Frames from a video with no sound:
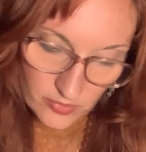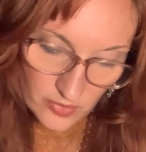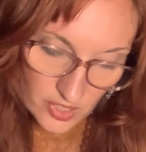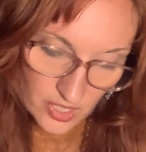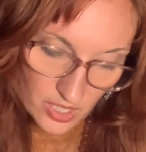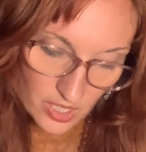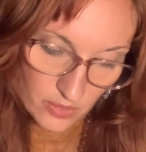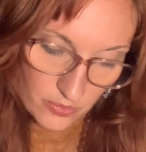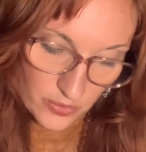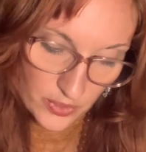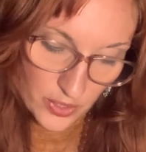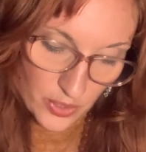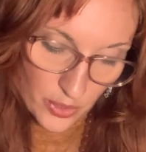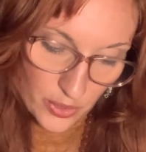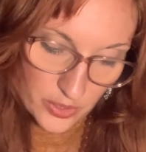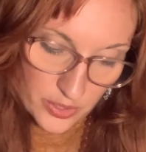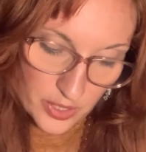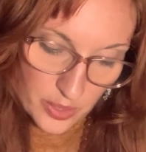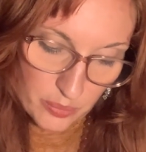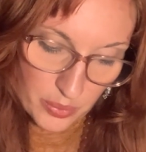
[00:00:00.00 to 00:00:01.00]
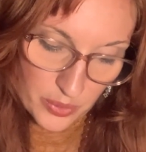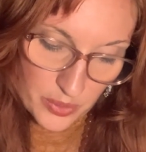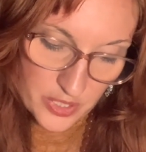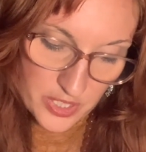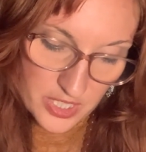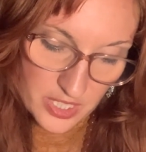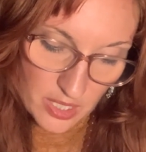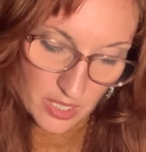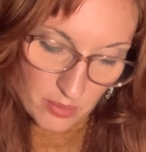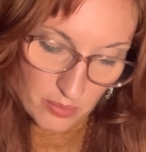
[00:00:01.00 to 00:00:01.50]
If it only
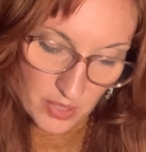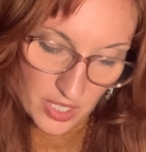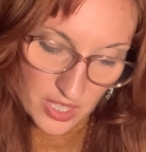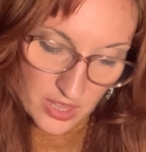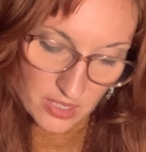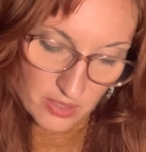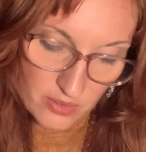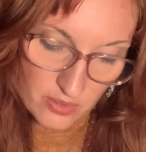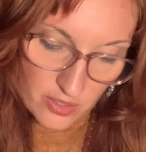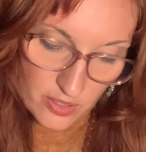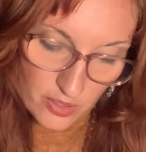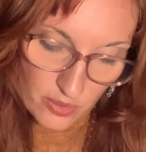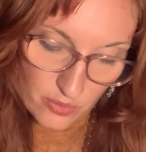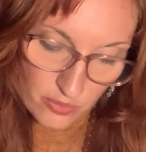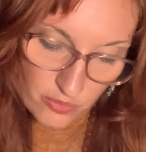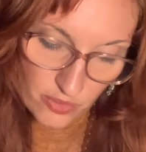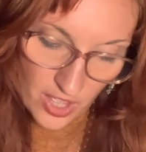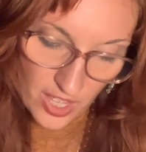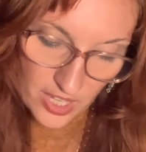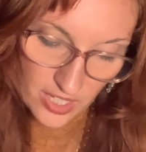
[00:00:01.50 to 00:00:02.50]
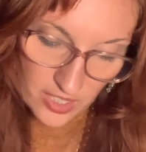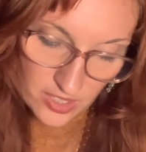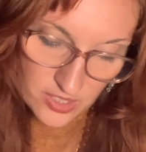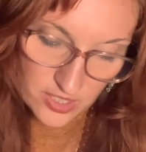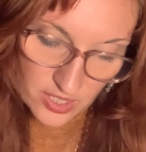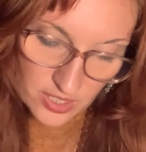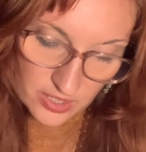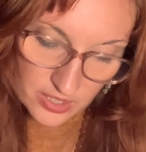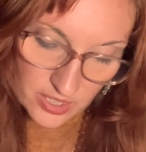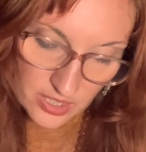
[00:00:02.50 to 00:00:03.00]
puts him in the vein
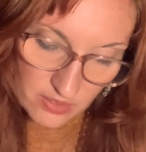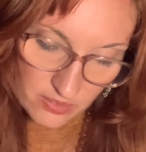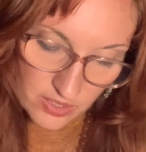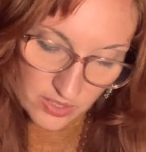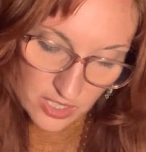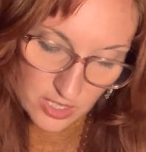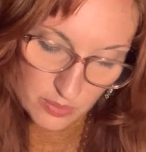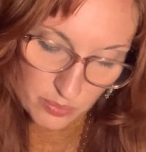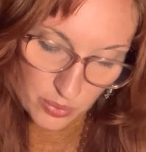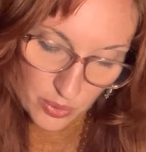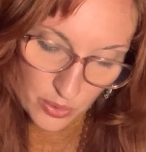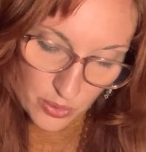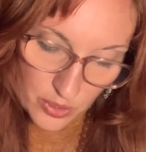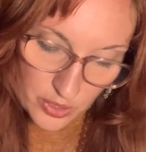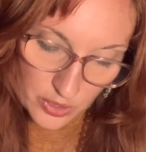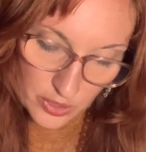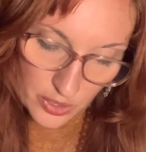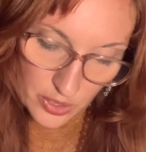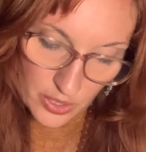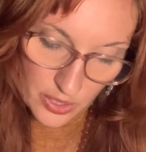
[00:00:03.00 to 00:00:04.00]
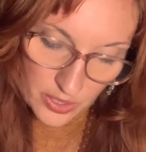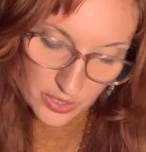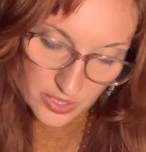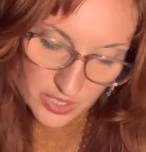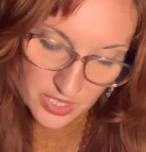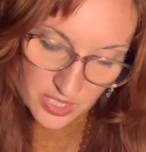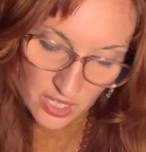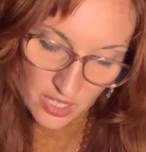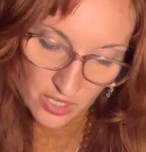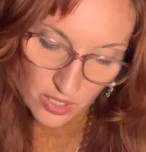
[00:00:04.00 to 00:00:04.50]
to leave his poor
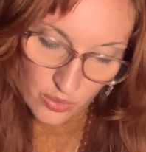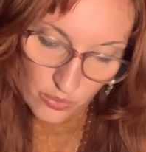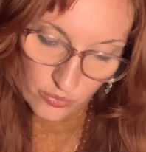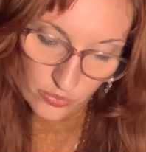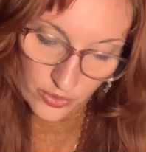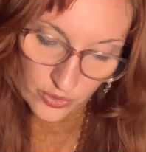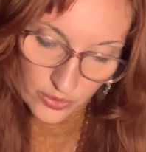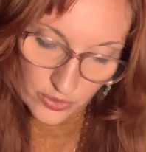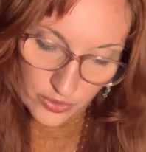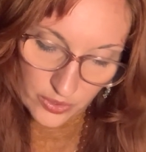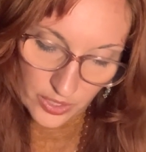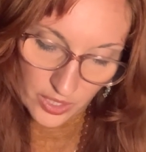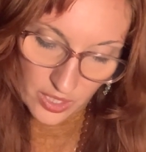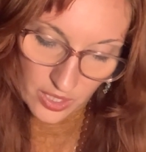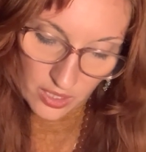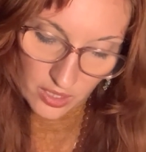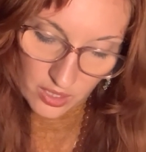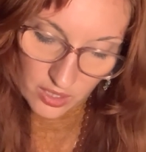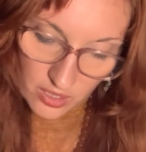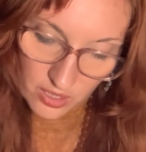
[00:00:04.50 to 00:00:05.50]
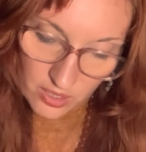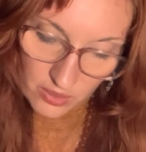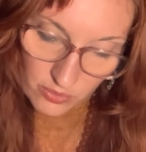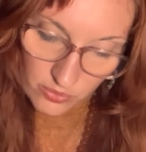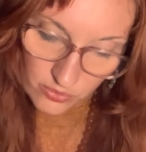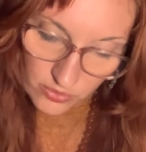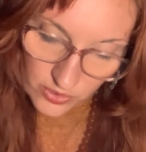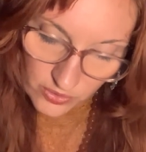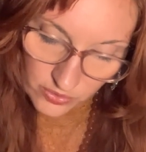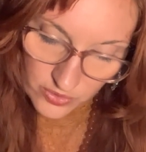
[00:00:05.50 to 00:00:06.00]
clerks filthy
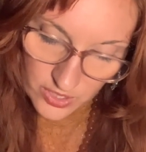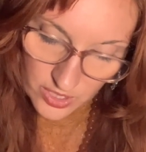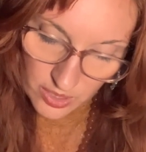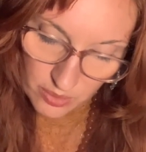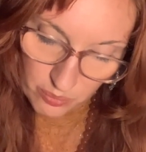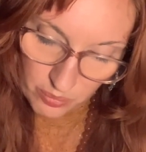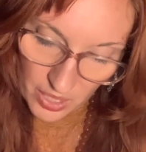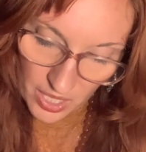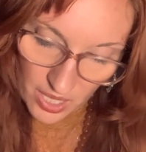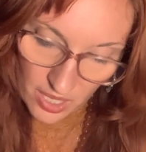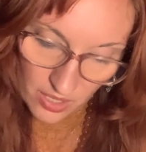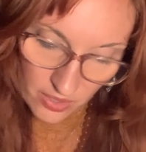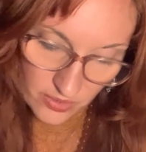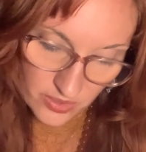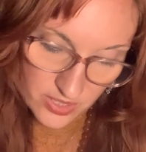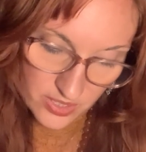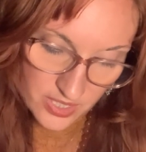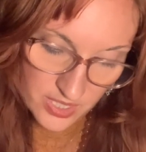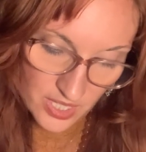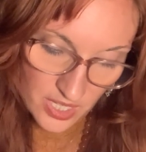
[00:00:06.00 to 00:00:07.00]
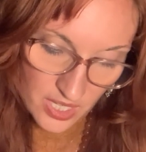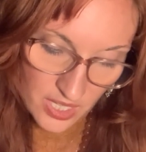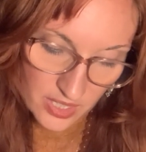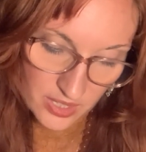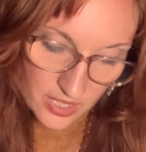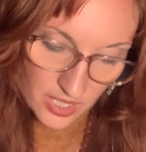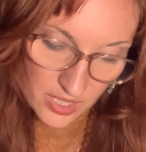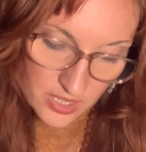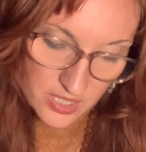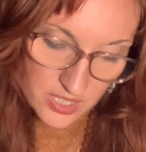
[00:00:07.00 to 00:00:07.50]
£50,
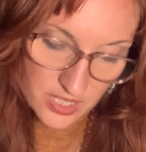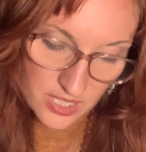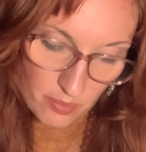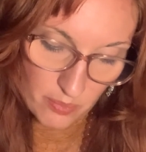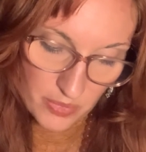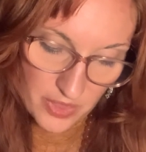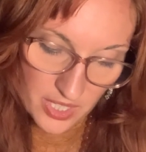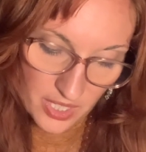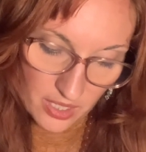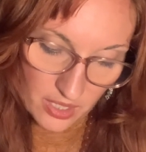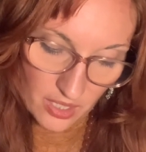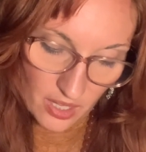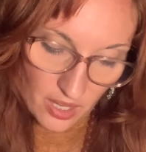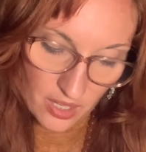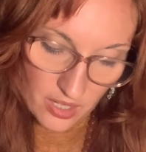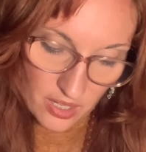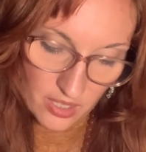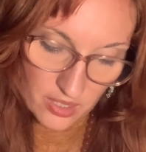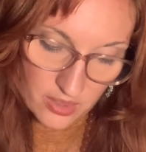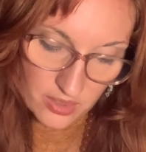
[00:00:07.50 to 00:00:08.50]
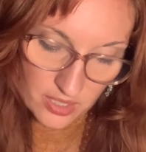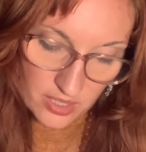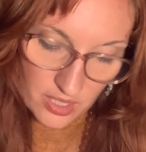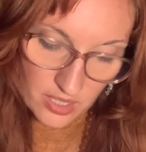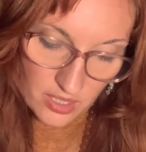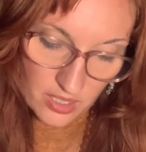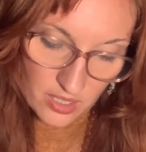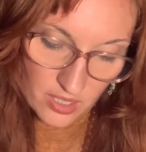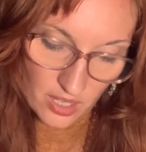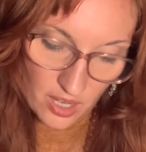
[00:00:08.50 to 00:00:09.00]
that's something, and I
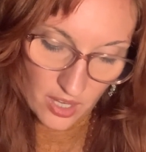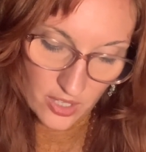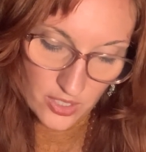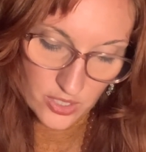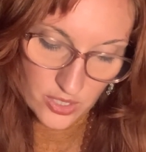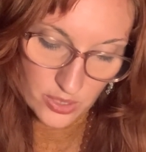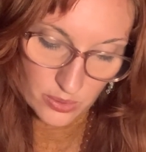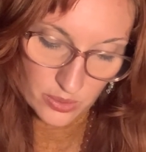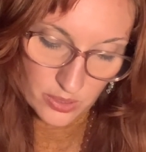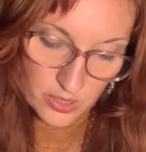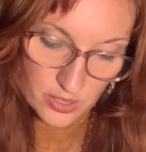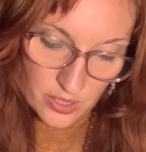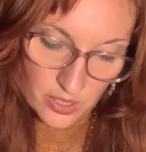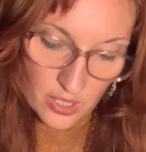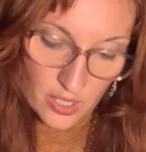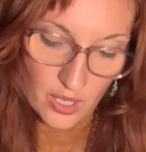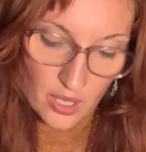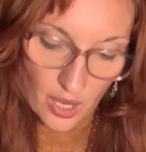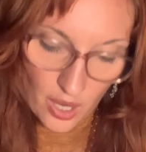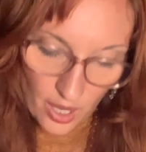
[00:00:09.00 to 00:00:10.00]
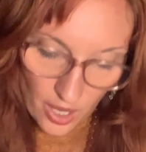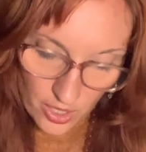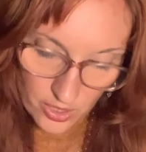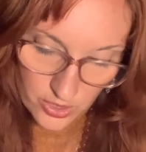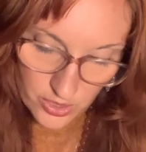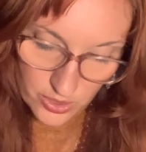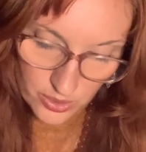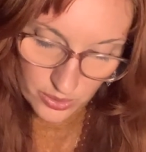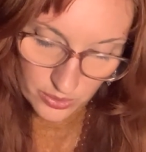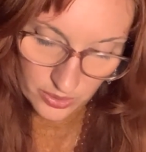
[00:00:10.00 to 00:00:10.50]
think I
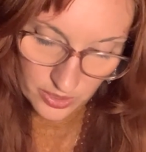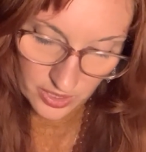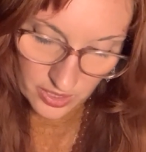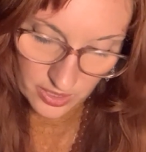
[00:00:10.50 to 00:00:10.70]
shook